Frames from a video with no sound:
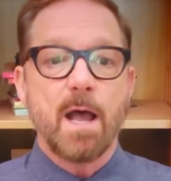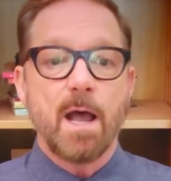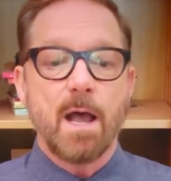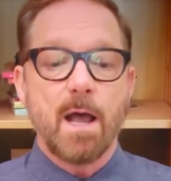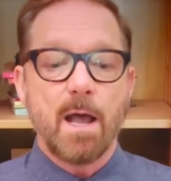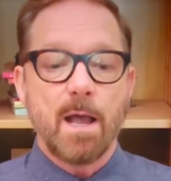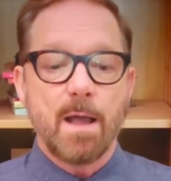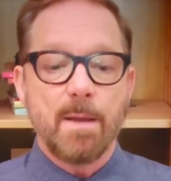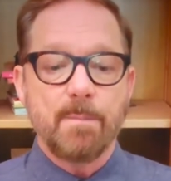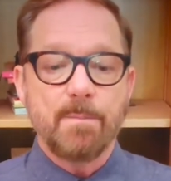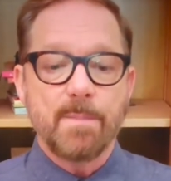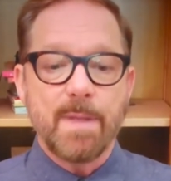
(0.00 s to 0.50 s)

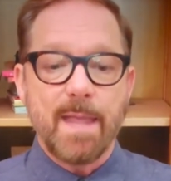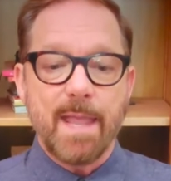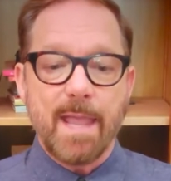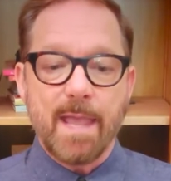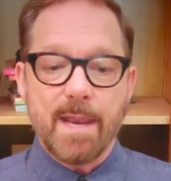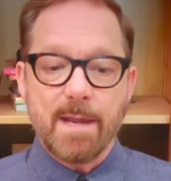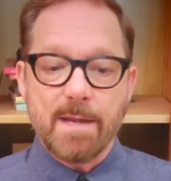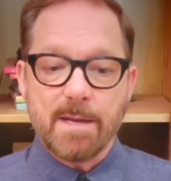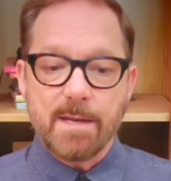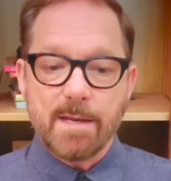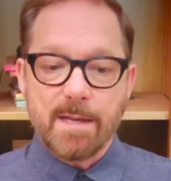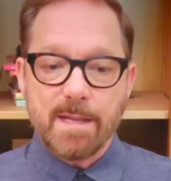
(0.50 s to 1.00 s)

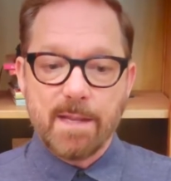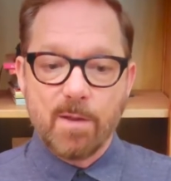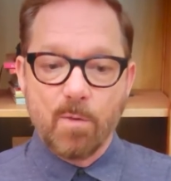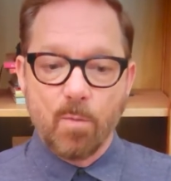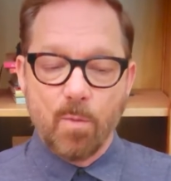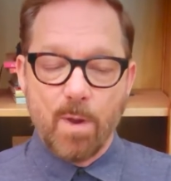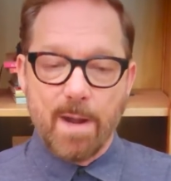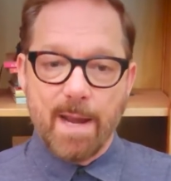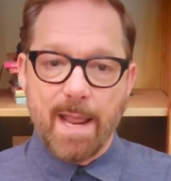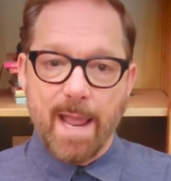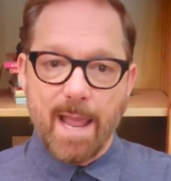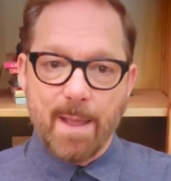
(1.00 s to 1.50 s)
And
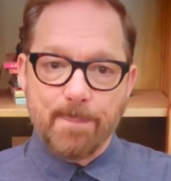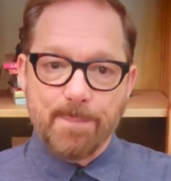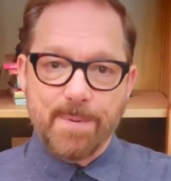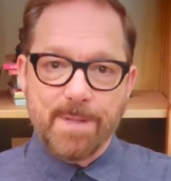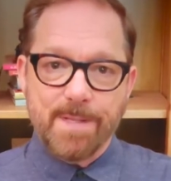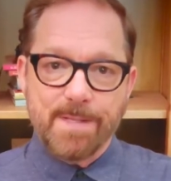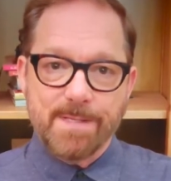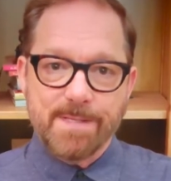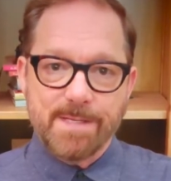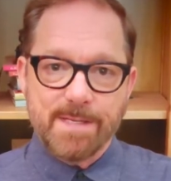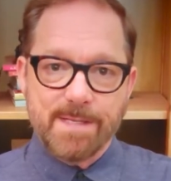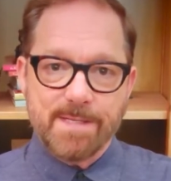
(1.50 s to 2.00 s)
what
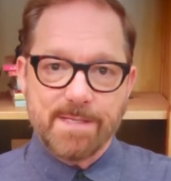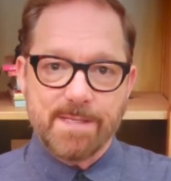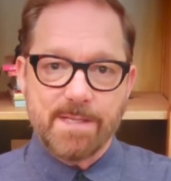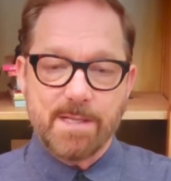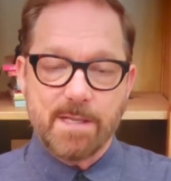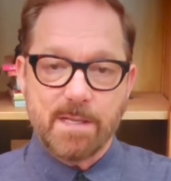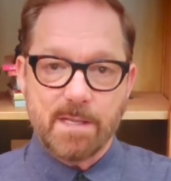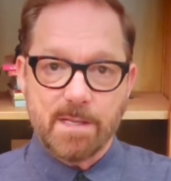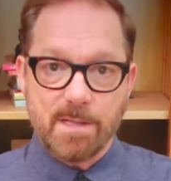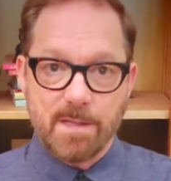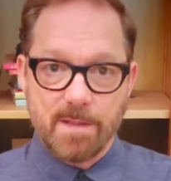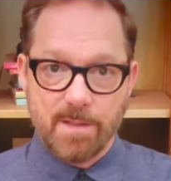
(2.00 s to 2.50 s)
happens is
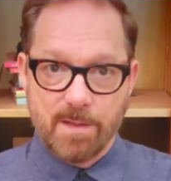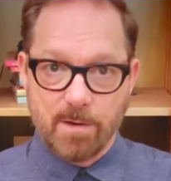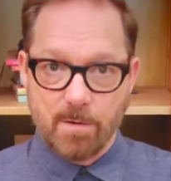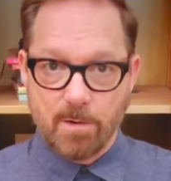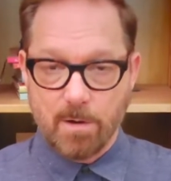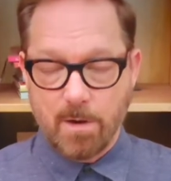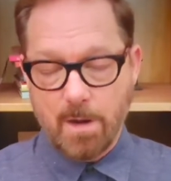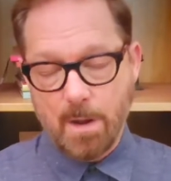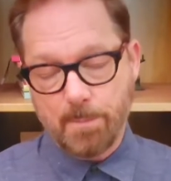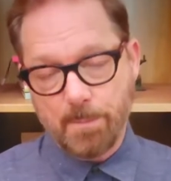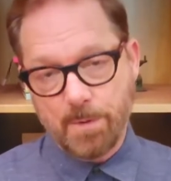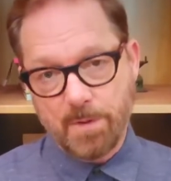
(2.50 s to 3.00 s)
there are
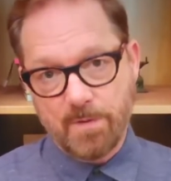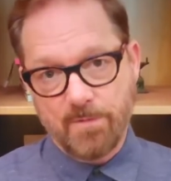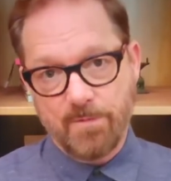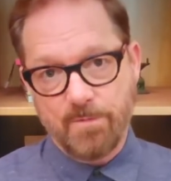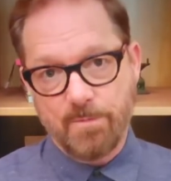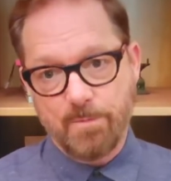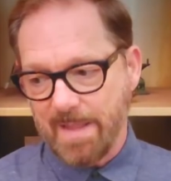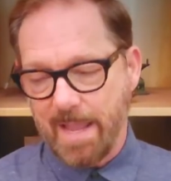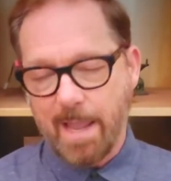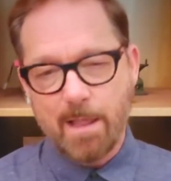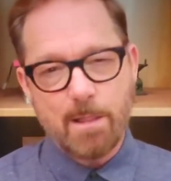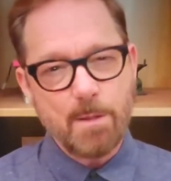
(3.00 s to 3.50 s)
a couple
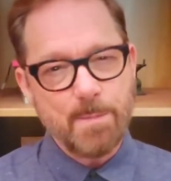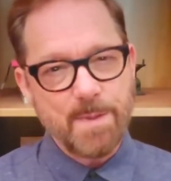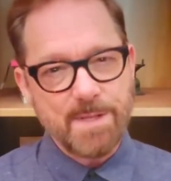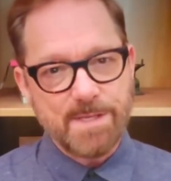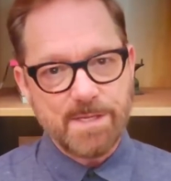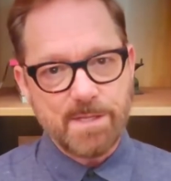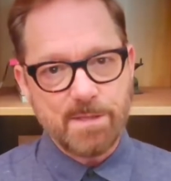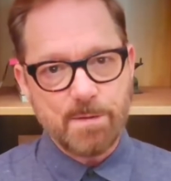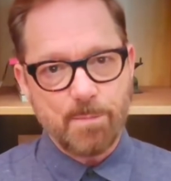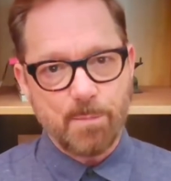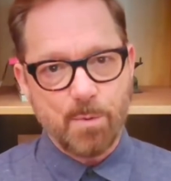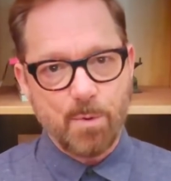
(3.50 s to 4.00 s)
of
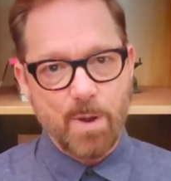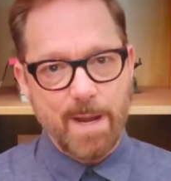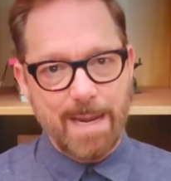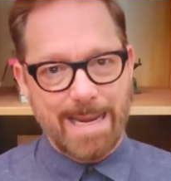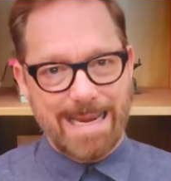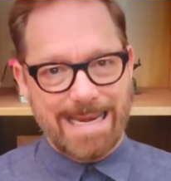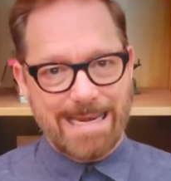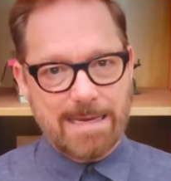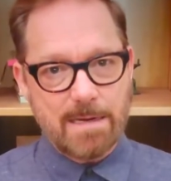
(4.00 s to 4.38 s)
elements in the brain